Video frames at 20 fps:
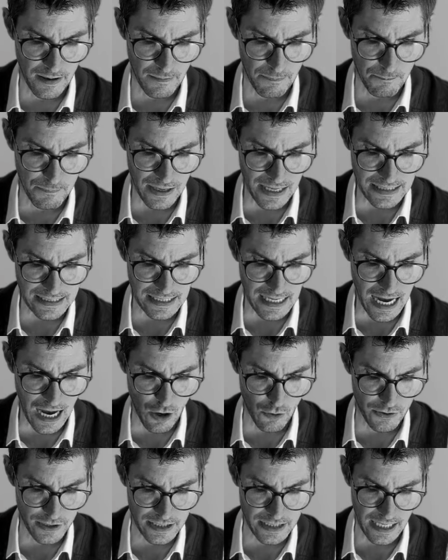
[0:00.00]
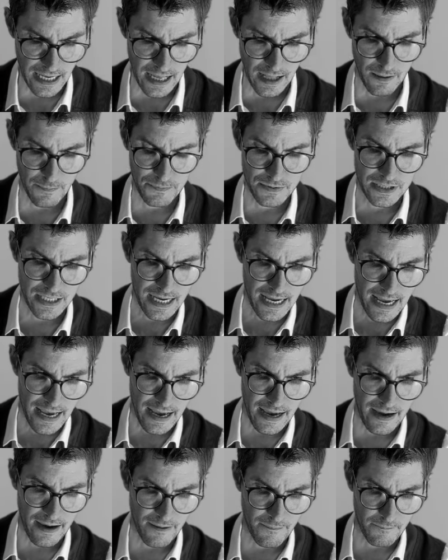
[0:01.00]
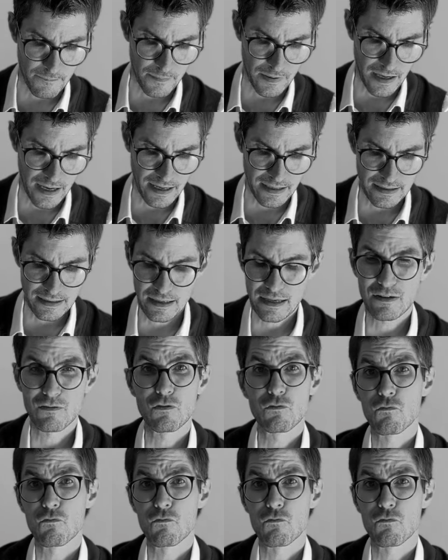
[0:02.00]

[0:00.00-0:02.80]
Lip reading: plus how this helps. And